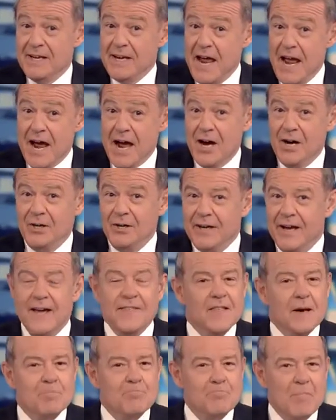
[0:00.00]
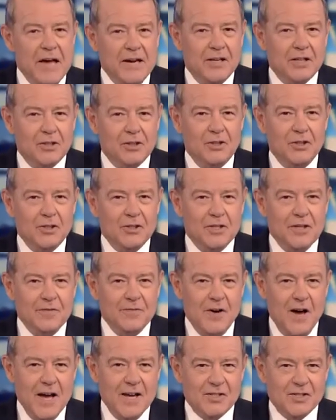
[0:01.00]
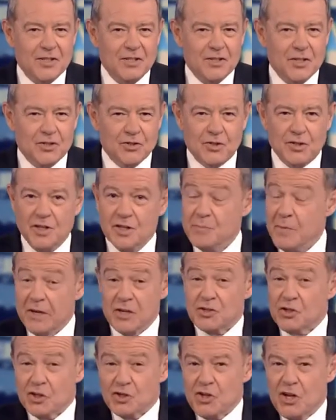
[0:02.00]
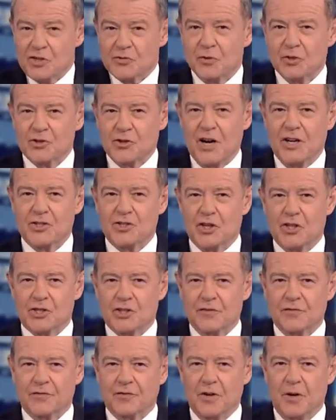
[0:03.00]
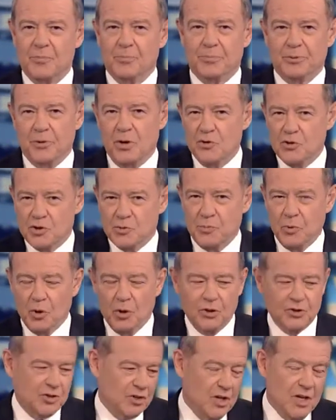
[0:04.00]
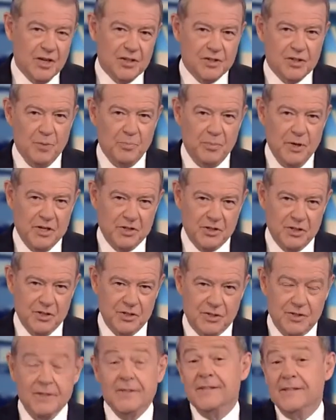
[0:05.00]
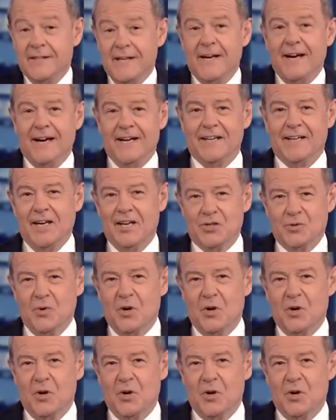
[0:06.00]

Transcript: now in the medical device industry. He's made a successful transition from pro sports to business. And guess